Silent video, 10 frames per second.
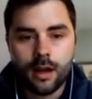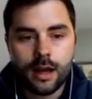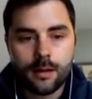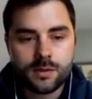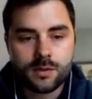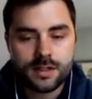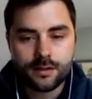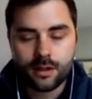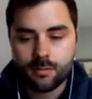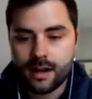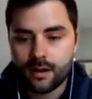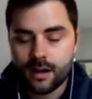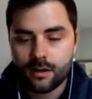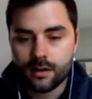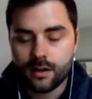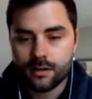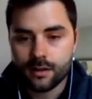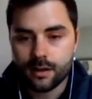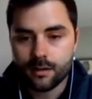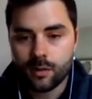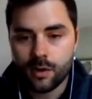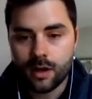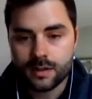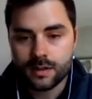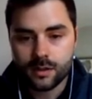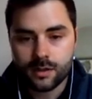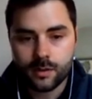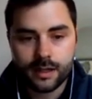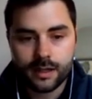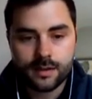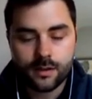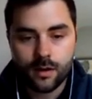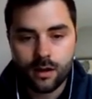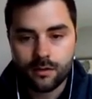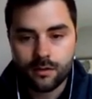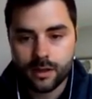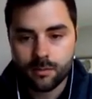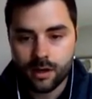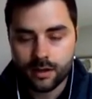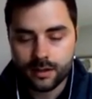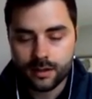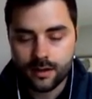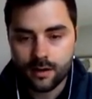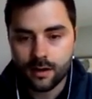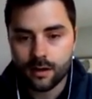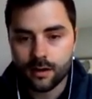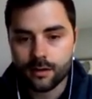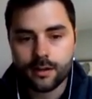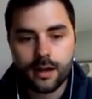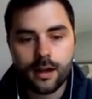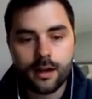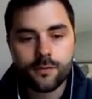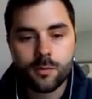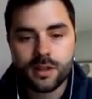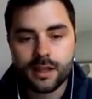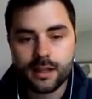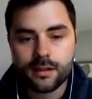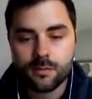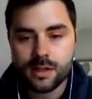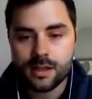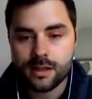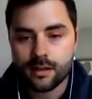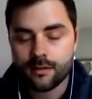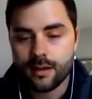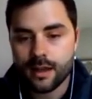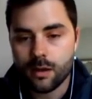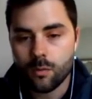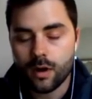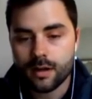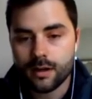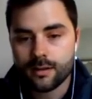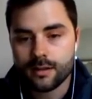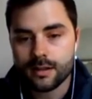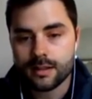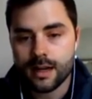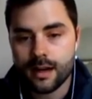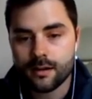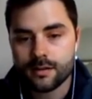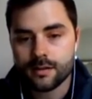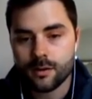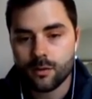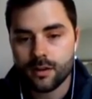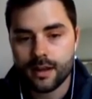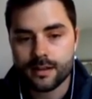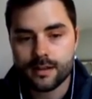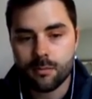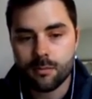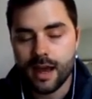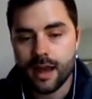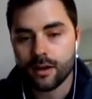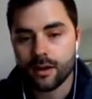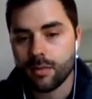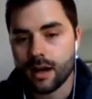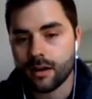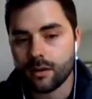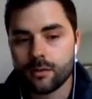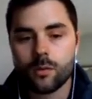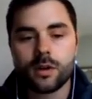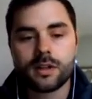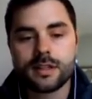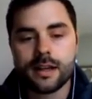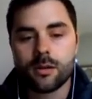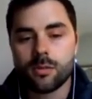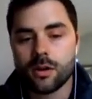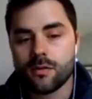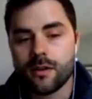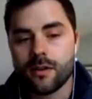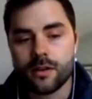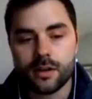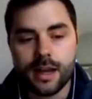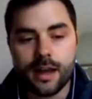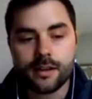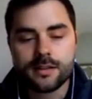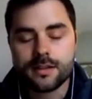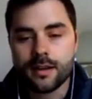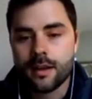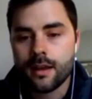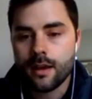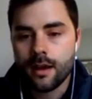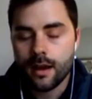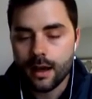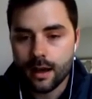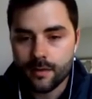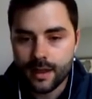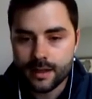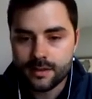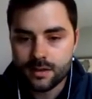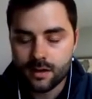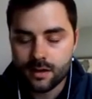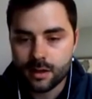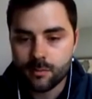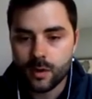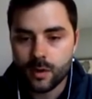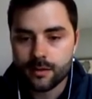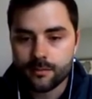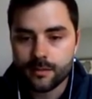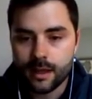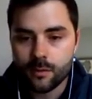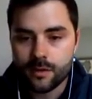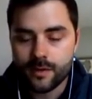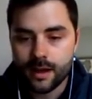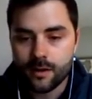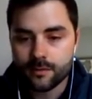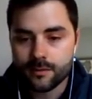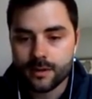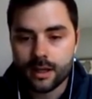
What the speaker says: So just a little background on the products real quick. So all of the products are formulated to be a one container. So whether that's a bag or a bottle, one container per 500 gallons. And that's our starting point. And we found,